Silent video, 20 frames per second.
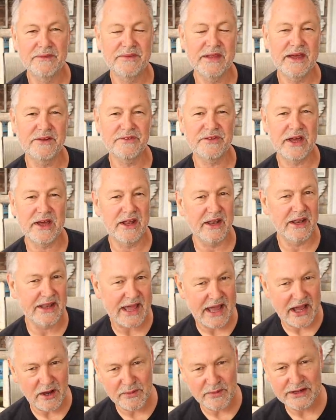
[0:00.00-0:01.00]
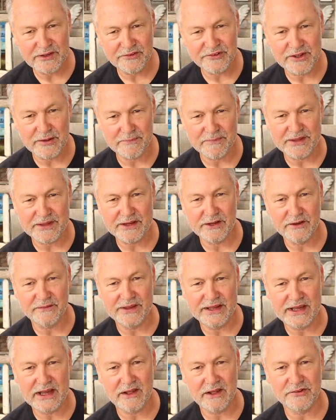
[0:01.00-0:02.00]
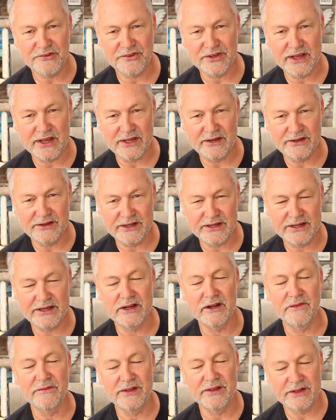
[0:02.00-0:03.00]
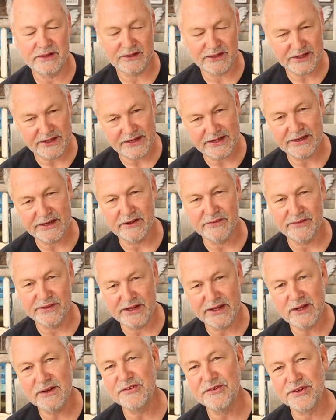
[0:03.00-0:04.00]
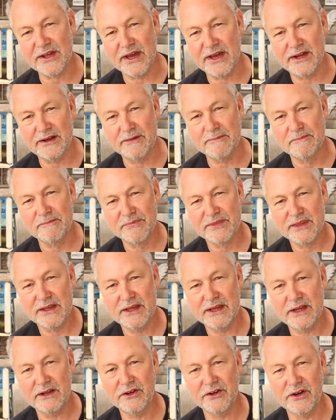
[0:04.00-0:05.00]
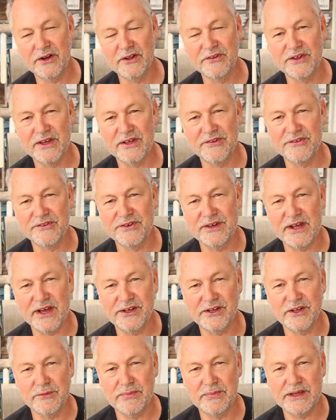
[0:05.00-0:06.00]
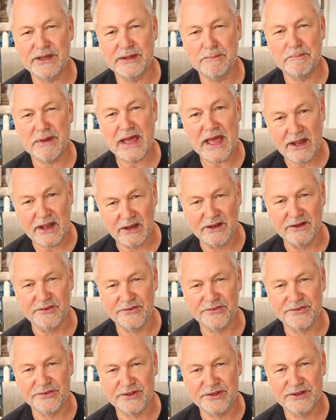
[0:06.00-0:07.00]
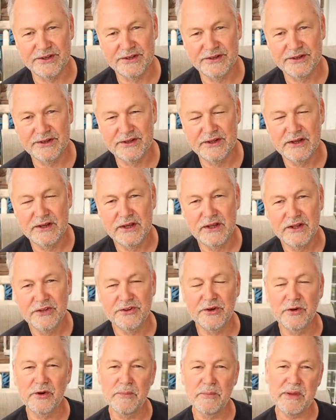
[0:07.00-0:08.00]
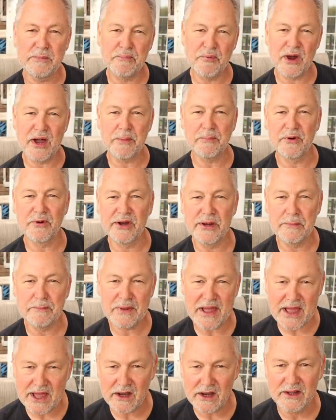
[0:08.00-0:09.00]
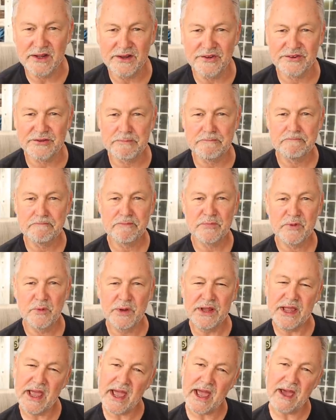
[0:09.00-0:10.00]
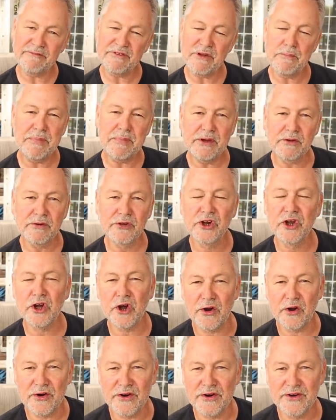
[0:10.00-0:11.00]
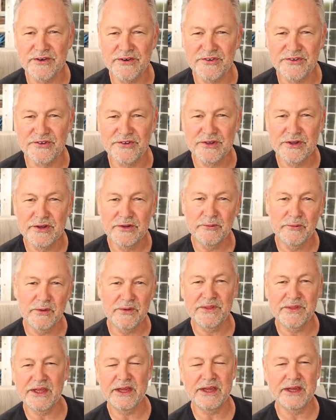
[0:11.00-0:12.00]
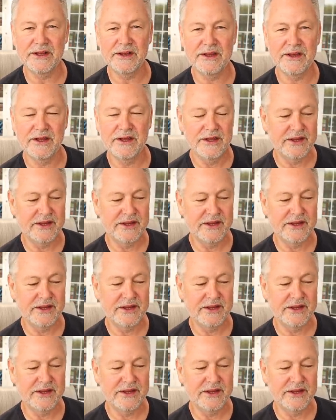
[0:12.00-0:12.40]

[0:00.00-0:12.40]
that's allowing something on the outside to get in on the inside and cause us not to be balanced. So to be properly balanced, we have to build guards within,